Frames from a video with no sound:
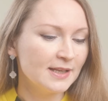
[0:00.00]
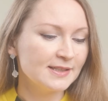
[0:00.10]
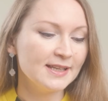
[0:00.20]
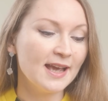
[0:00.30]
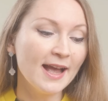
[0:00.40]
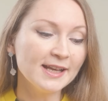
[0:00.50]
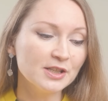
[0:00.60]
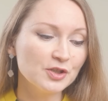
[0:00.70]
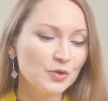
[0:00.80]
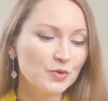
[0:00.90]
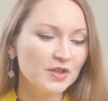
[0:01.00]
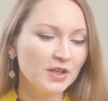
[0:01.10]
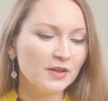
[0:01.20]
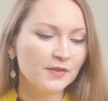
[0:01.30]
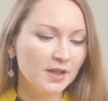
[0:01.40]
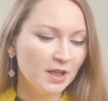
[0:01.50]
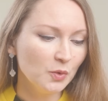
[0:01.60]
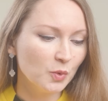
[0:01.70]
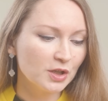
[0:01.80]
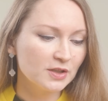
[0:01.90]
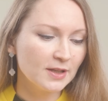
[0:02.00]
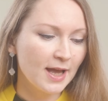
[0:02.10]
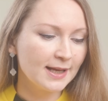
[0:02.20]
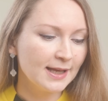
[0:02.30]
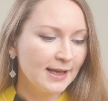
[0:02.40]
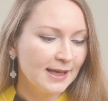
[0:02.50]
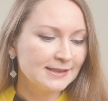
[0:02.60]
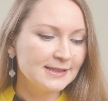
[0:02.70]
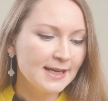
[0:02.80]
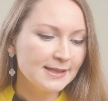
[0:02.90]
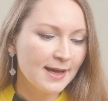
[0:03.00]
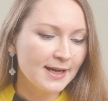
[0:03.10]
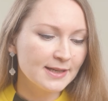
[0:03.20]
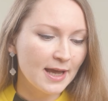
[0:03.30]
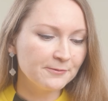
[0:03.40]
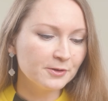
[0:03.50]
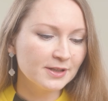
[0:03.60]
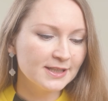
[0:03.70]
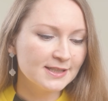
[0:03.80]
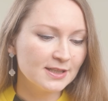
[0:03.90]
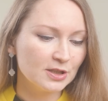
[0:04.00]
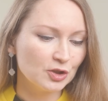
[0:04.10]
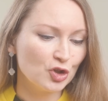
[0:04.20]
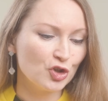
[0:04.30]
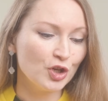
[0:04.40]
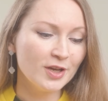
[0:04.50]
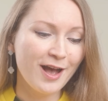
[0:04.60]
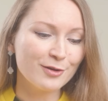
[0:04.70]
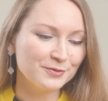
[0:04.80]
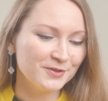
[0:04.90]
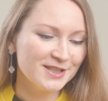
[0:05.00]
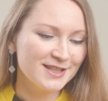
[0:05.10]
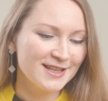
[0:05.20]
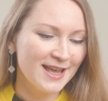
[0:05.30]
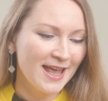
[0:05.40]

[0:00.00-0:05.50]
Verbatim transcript: See, I can choose here the keyword like date night effortless chic outfits